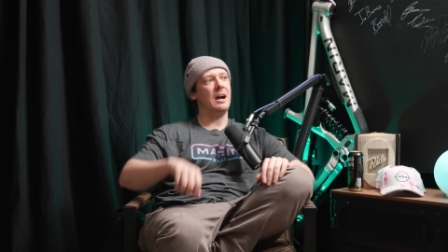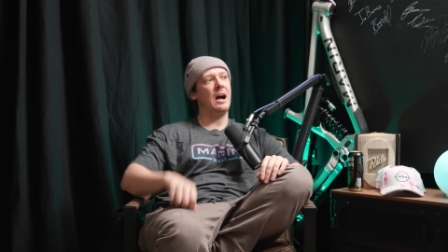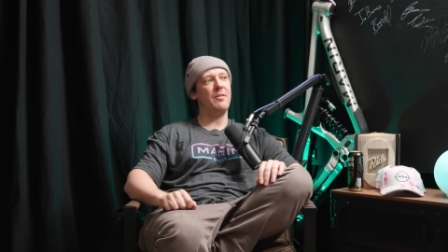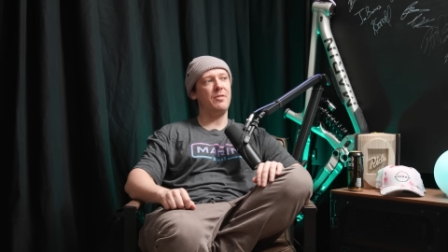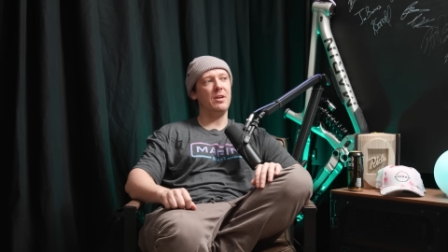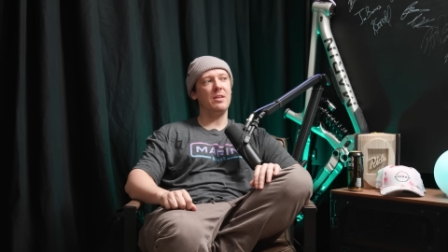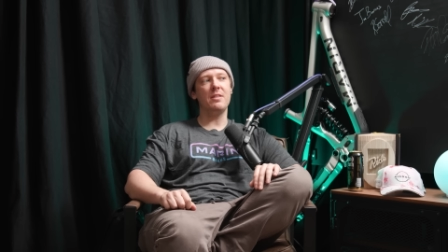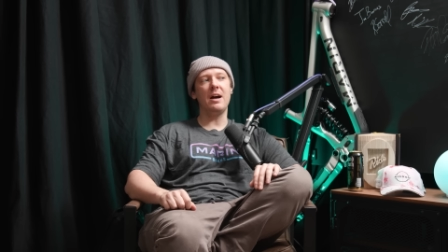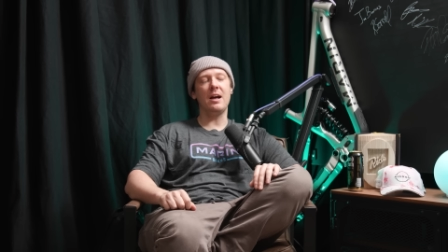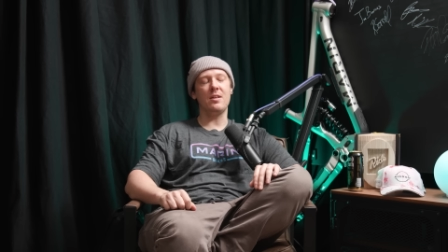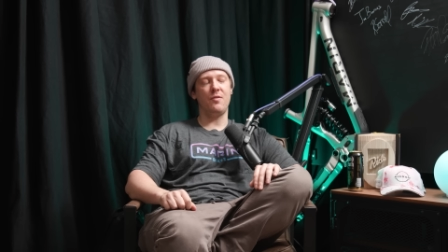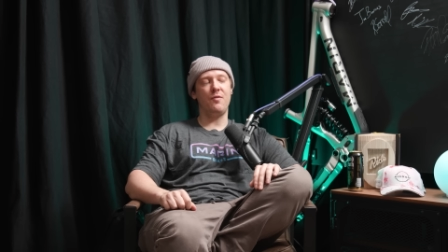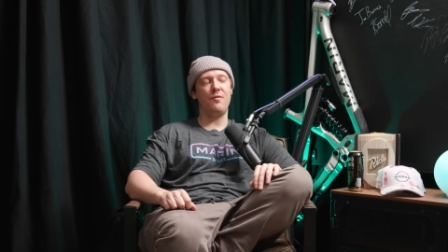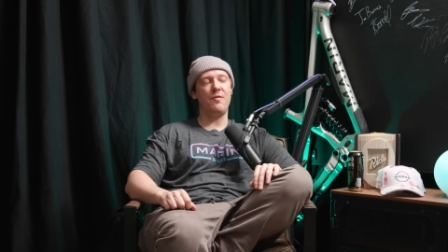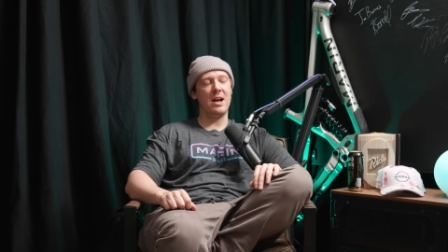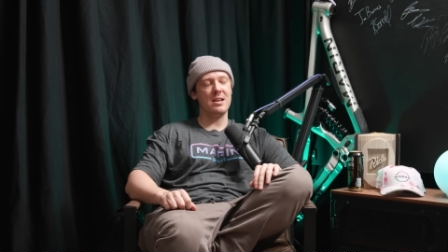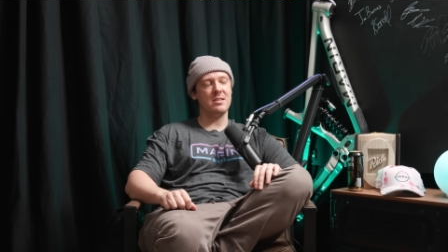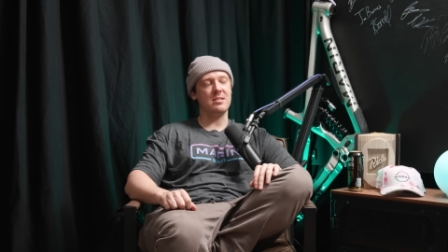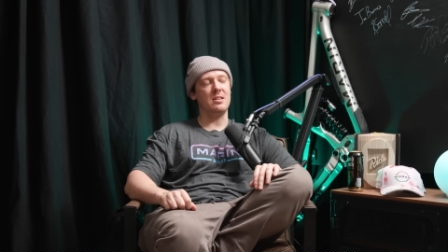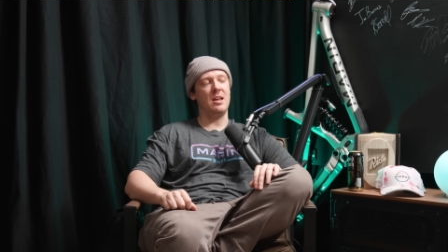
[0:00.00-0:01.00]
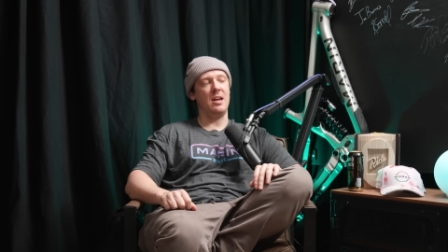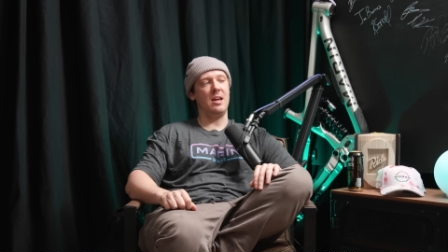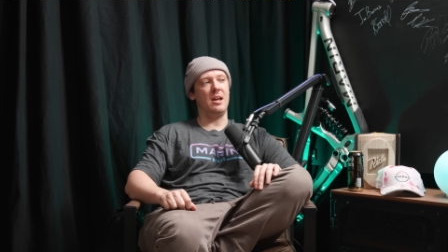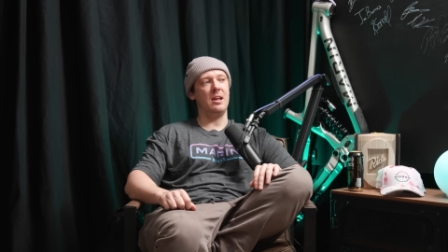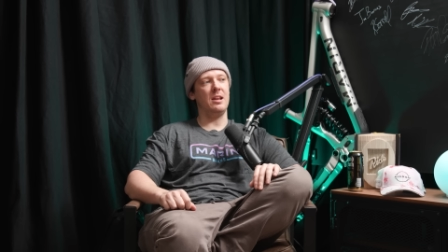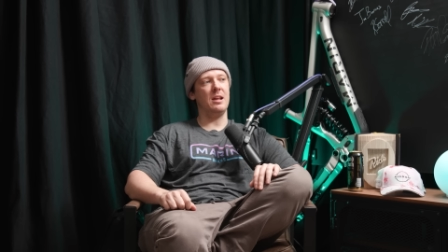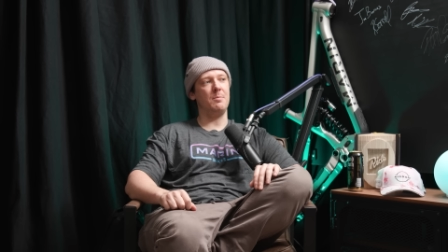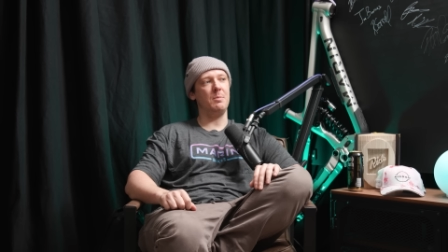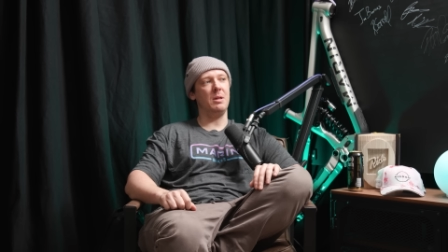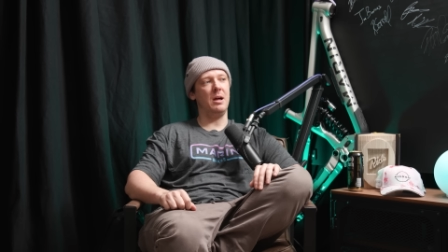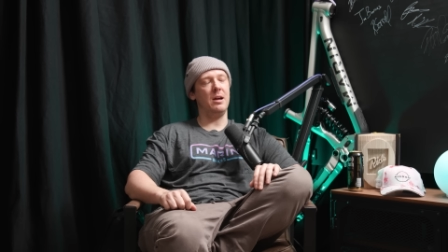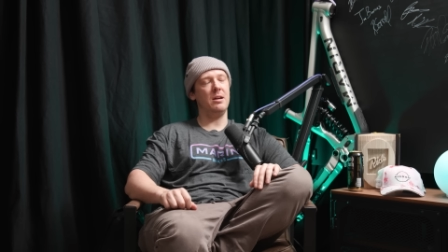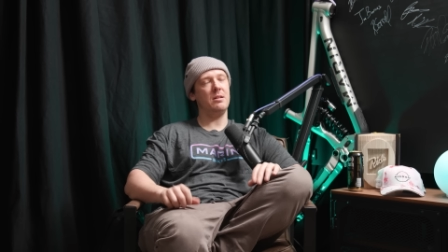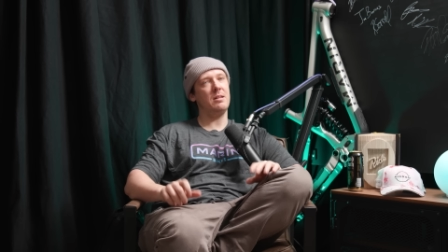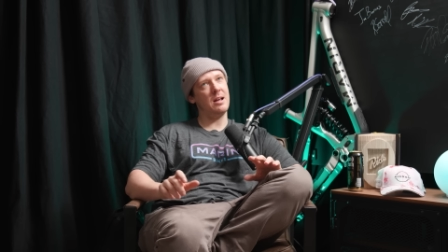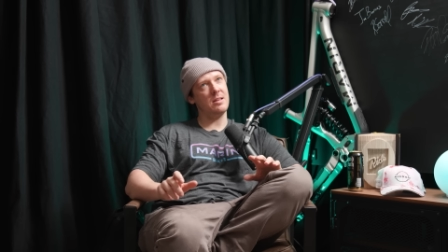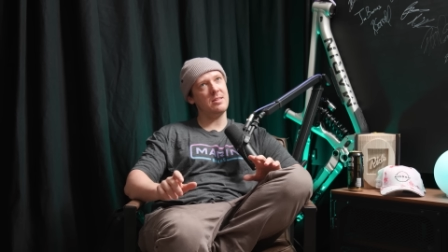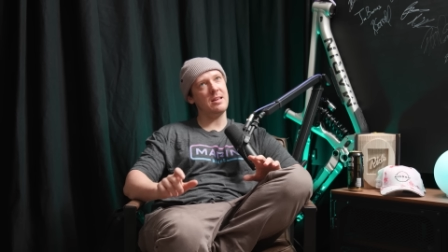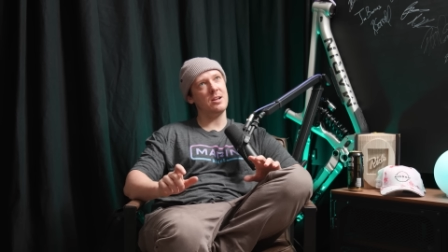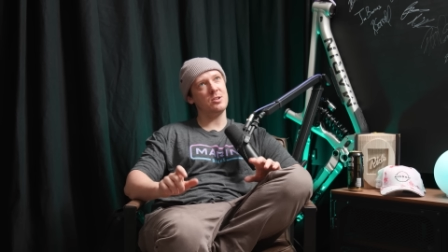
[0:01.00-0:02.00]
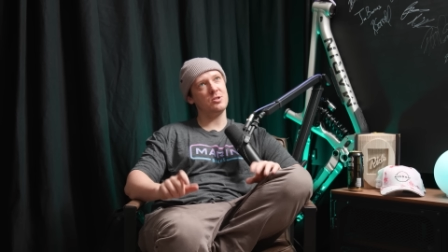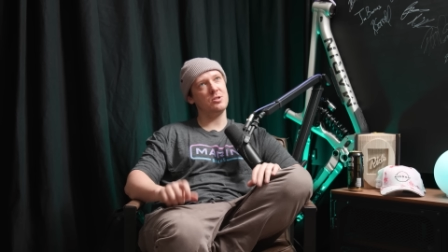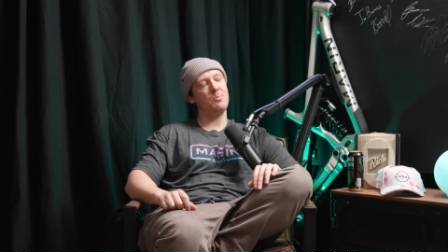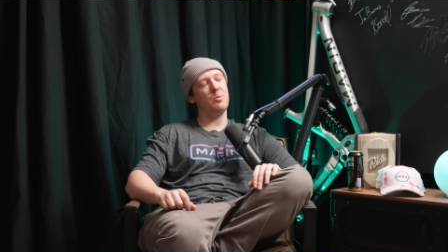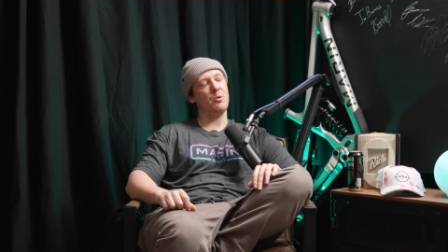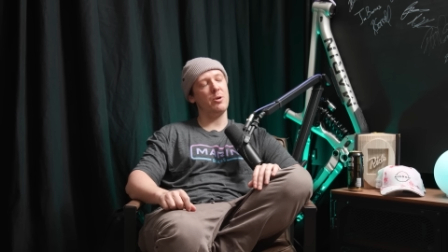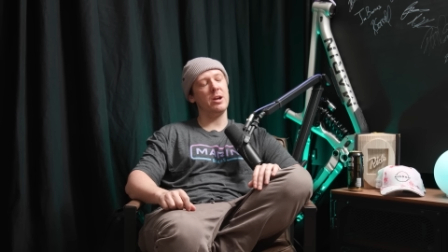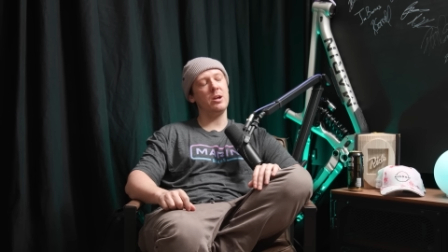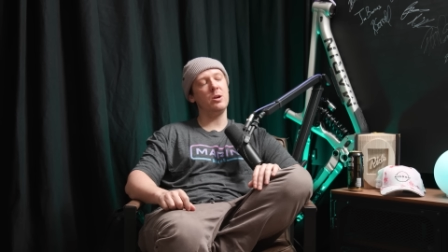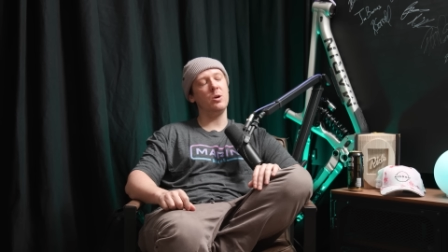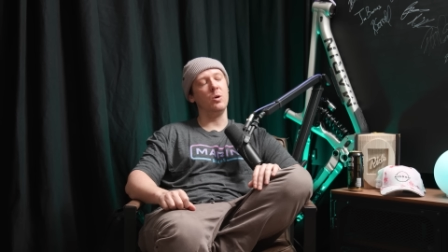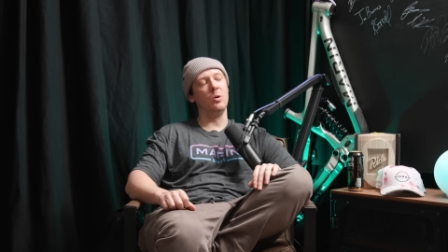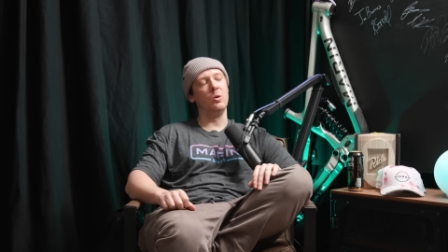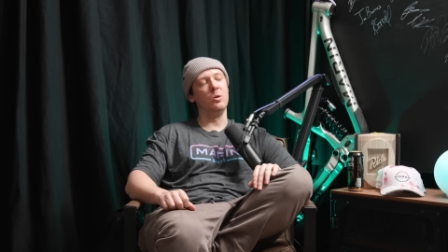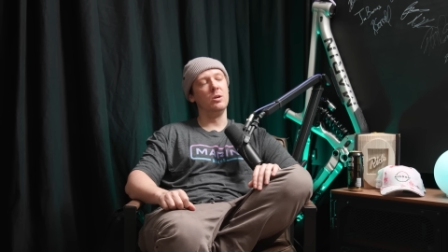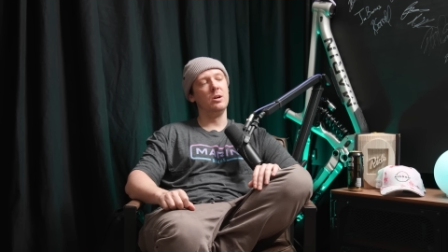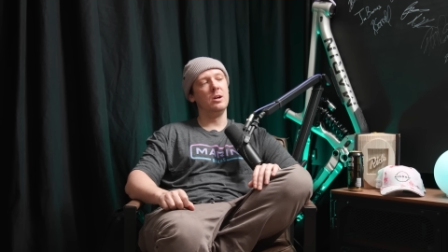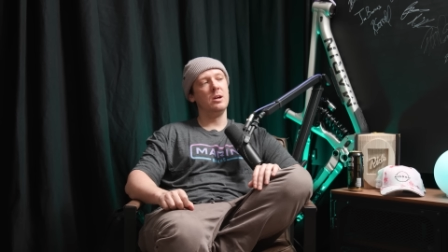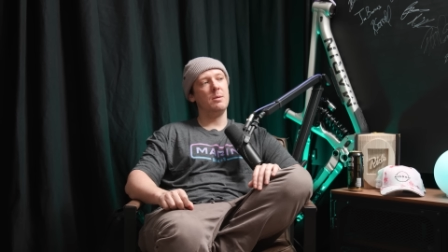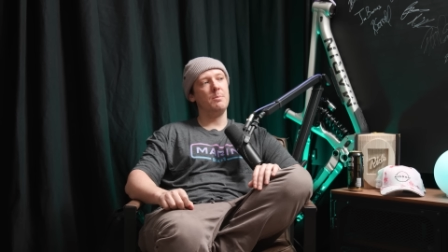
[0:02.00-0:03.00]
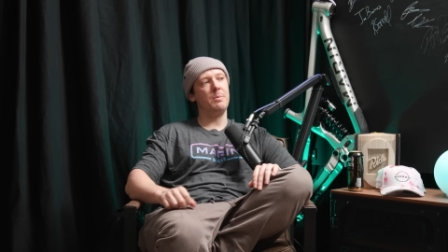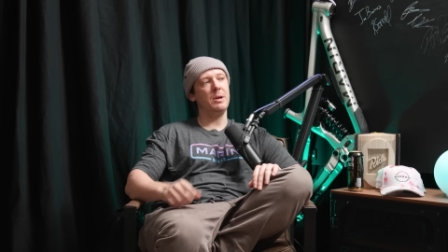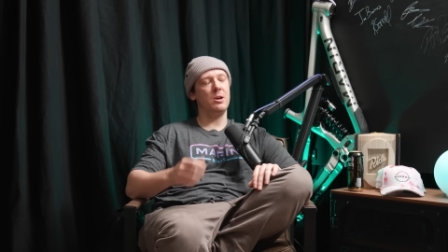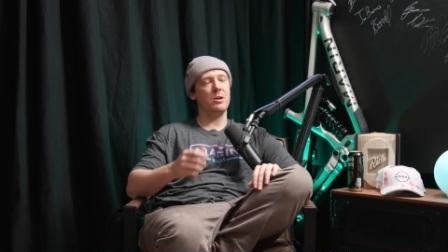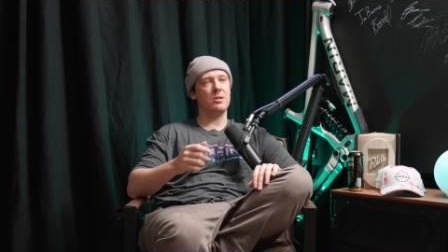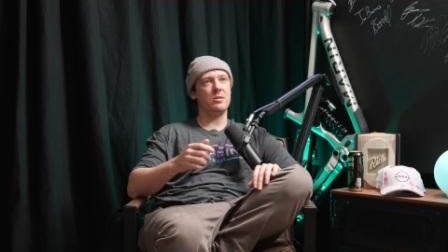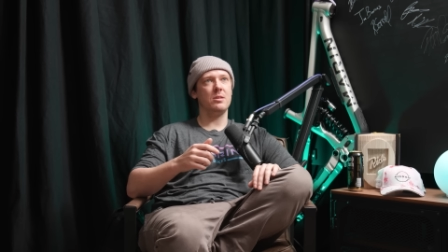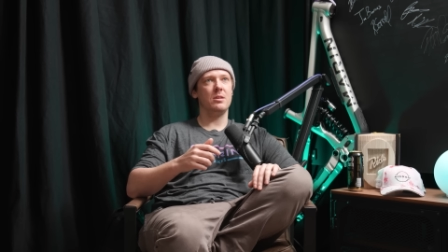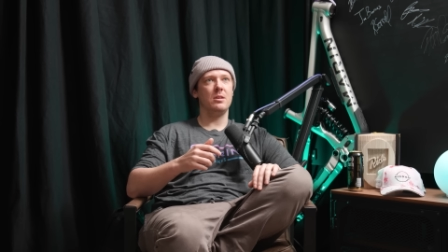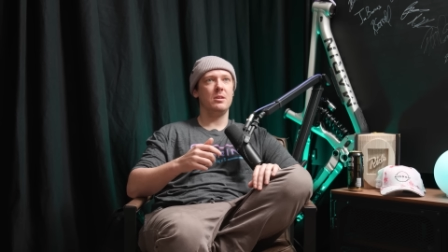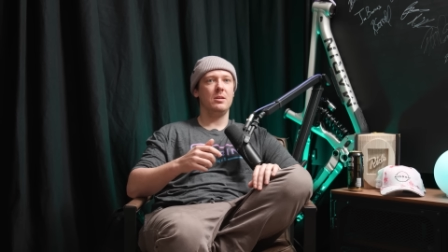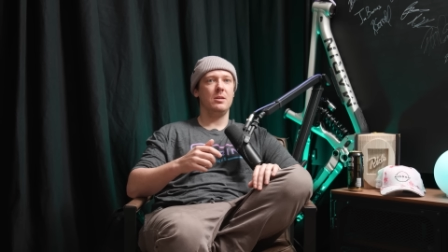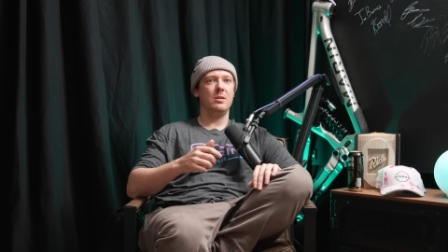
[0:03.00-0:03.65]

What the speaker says: I think that's fascinating. I'm like, that's actually pretty cool because,